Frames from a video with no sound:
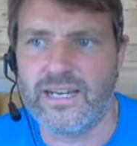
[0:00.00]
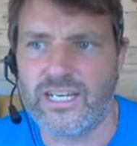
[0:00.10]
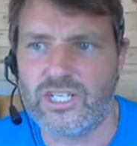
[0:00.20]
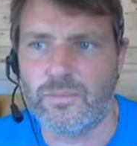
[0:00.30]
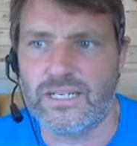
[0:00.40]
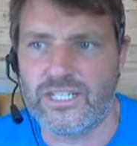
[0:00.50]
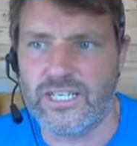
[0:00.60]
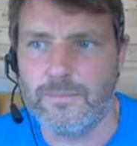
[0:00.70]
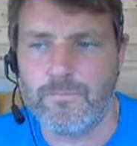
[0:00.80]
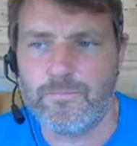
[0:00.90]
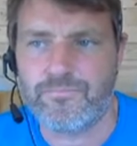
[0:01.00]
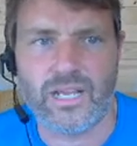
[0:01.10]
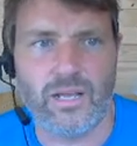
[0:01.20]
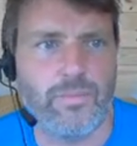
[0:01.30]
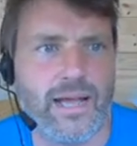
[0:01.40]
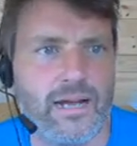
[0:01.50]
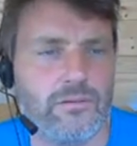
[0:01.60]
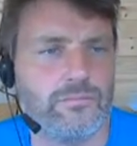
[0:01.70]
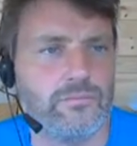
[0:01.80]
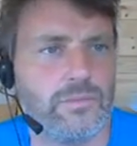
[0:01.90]
explicit
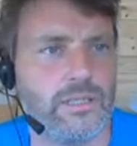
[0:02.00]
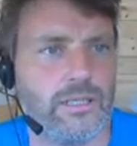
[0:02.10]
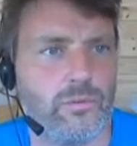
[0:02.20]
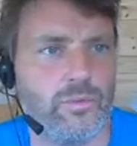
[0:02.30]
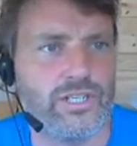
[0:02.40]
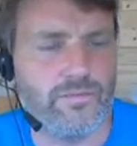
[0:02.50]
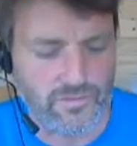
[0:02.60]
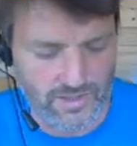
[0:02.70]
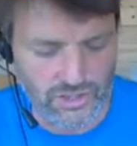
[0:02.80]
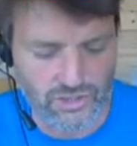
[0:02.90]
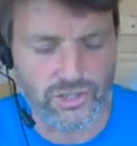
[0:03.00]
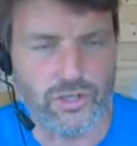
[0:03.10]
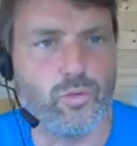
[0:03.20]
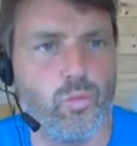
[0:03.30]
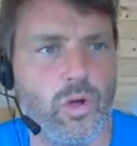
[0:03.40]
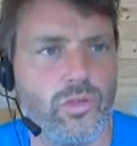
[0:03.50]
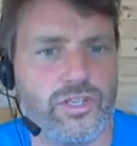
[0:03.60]
about which information you want the